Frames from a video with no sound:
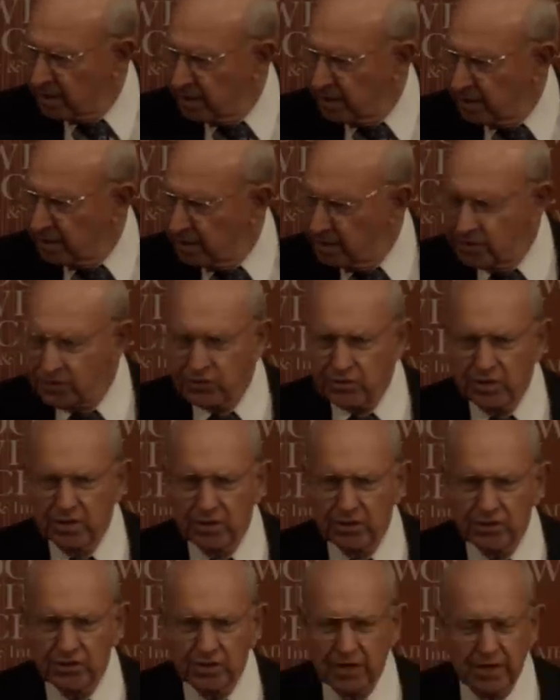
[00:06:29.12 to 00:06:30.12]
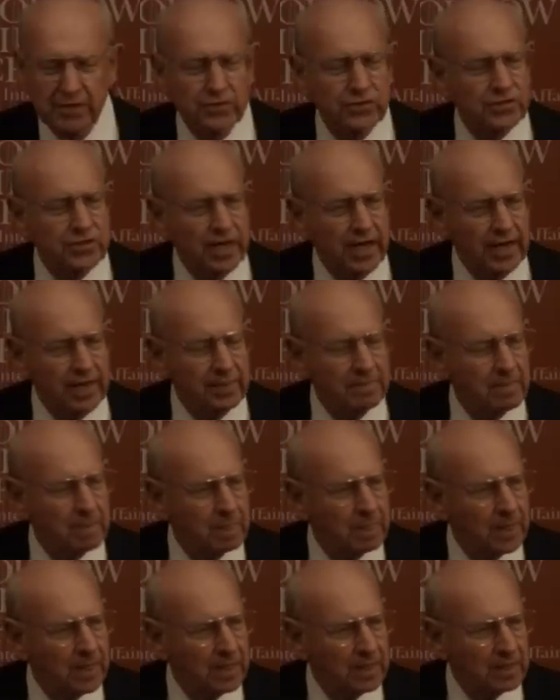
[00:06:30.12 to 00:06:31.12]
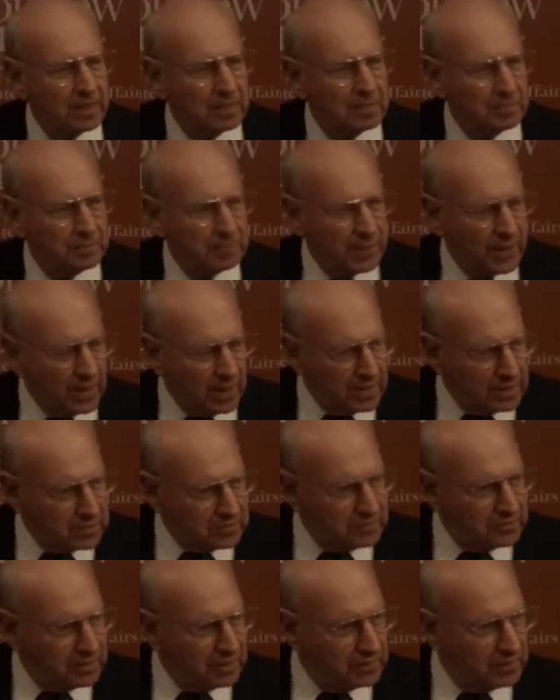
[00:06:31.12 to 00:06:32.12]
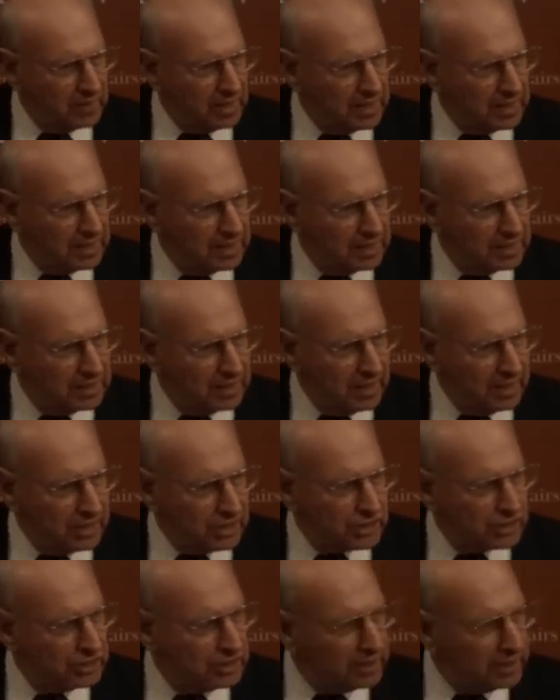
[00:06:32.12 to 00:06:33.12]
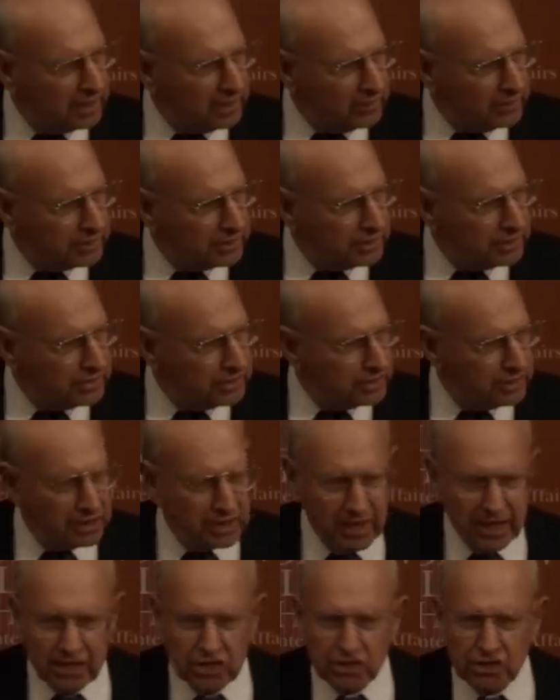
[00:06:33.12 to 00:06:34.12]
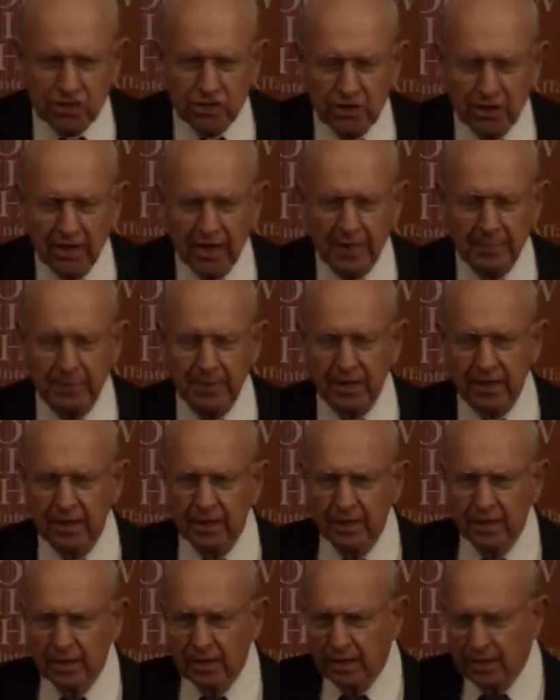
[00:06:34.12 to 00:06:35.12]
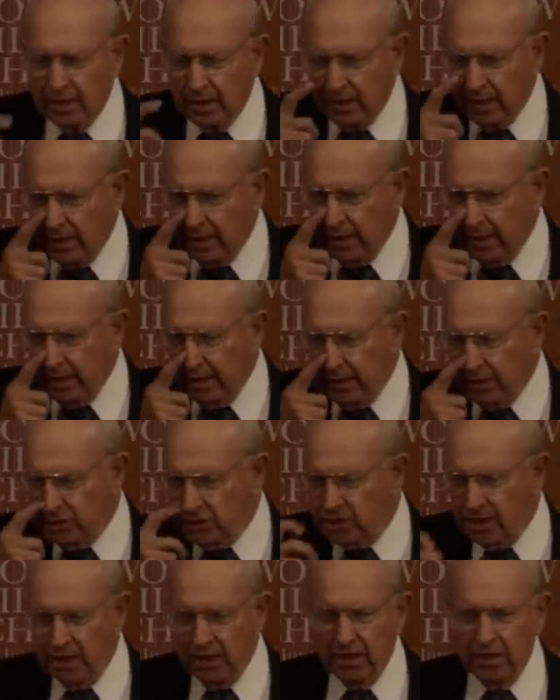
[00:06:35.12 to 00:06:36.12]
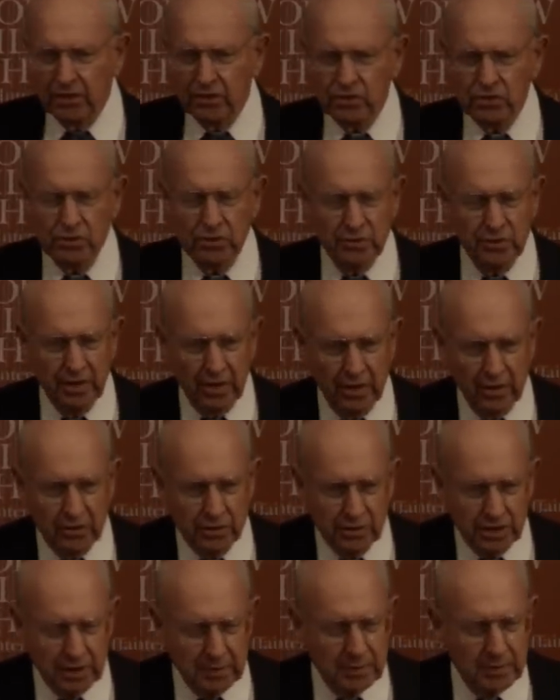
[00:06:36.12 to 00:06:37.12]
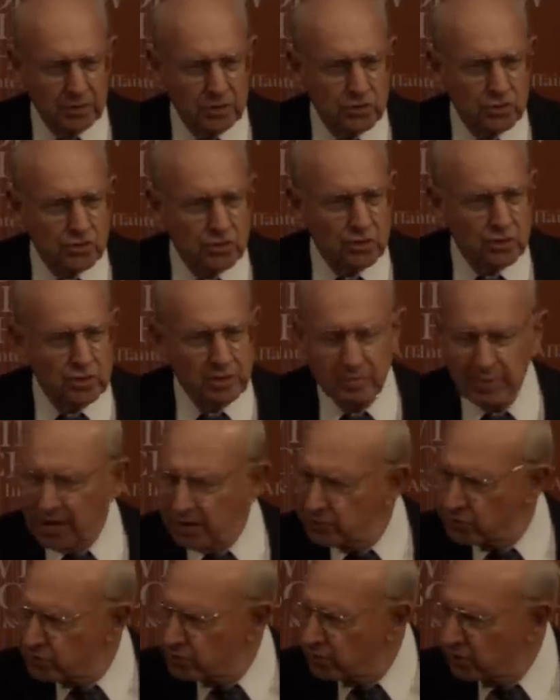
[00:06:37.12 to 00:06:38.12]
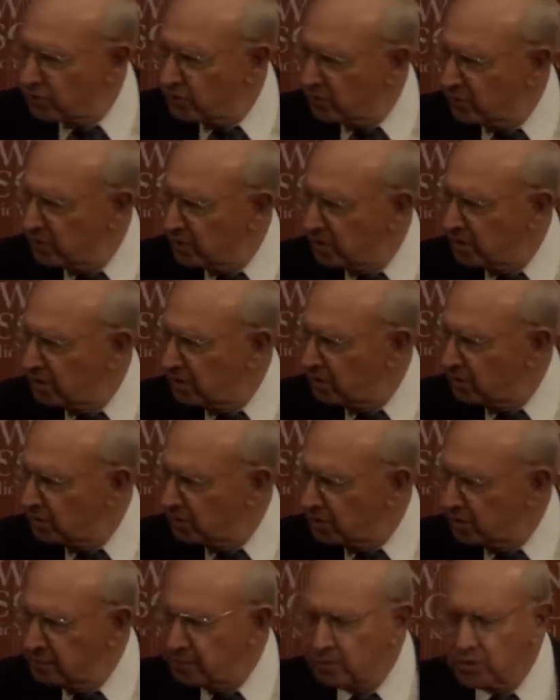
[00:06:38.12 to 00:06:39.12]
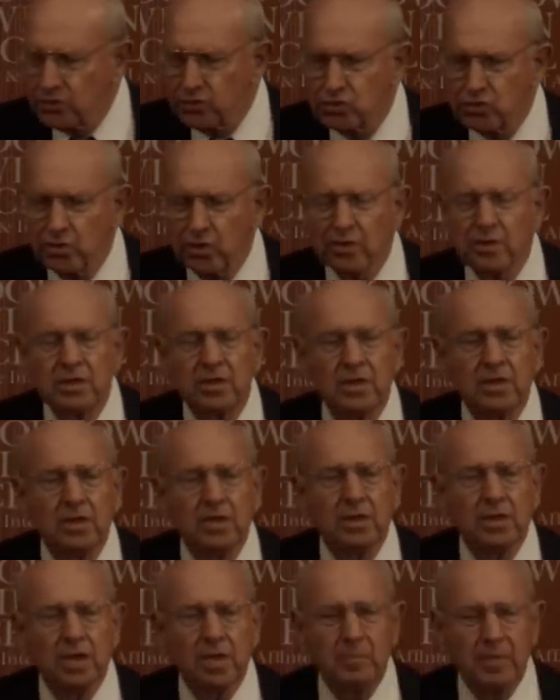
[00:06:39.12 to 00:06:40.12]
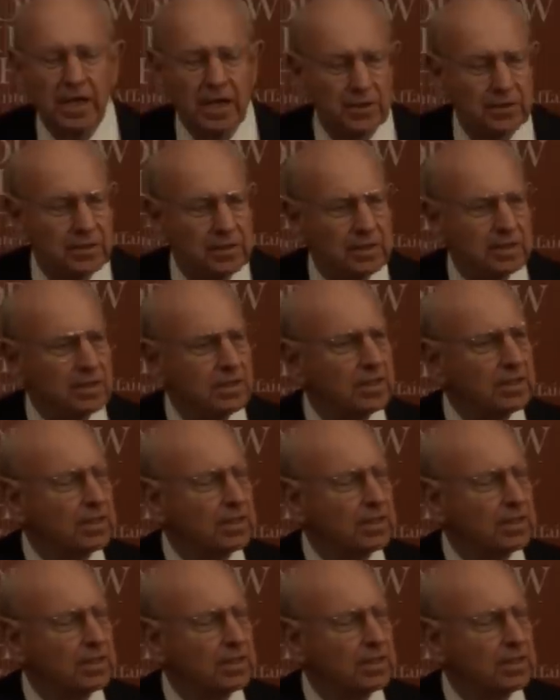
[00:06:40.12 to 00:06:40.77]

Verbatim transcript: It is, in a sense, a part of the Iranian national heritage and national epic and is added to their deep concern about security, their deep concern about